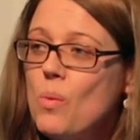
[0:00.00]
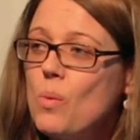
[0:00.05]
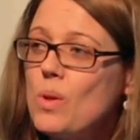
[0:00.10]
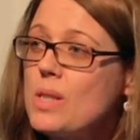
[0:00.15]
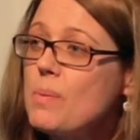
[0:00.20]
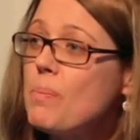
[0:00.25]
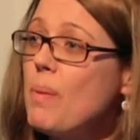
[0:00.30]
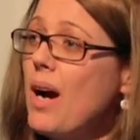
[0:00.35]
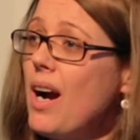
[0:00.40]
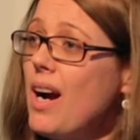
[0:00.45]

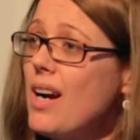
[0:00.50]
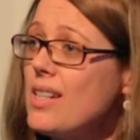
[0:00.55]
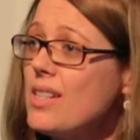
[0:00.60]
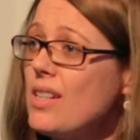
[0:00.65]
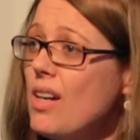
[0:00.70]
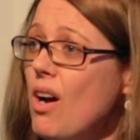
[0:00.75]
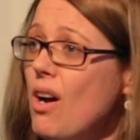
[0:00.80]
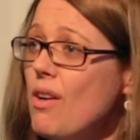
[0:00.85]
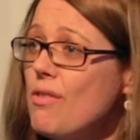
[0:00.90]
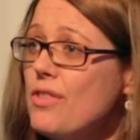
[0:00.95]
was
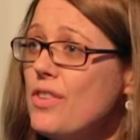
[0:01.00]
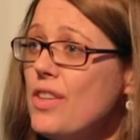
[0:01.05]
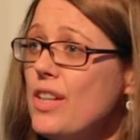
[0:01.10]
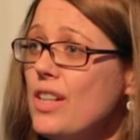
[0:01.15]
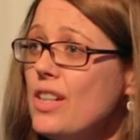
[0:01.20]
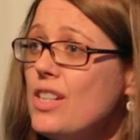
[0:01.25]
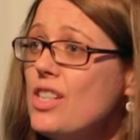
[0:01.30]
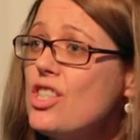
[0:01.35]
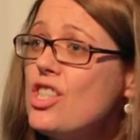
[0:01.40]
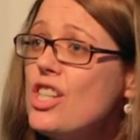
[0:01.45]
part of
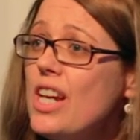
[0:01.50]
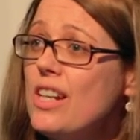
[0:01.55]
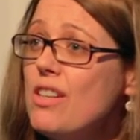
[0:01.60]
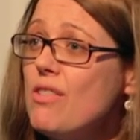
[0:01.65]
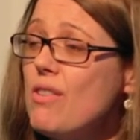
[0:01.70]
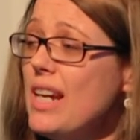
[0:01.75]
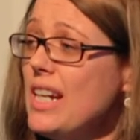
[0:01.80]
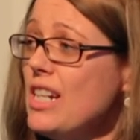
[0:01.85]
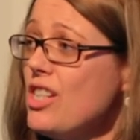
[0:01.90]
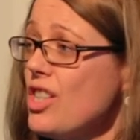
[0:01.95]
the
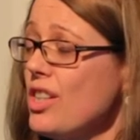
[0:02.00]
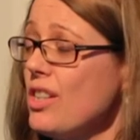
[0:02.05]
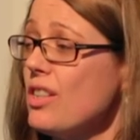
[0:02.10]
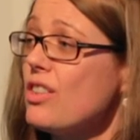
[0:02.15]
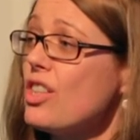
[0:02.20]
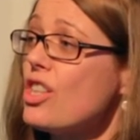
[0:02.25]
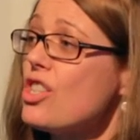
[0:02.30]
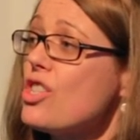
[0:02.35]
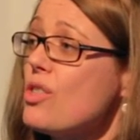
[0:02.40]
generation,